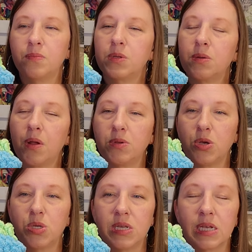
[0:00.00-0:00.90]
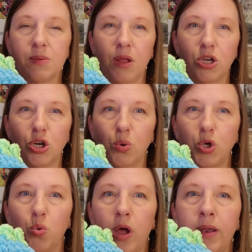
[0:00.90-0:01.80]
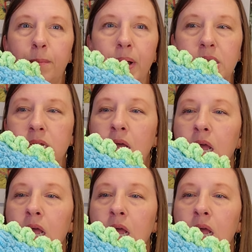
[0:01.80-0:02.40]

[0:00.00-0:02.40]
Sometimes I use 6. I'm not sure which one. But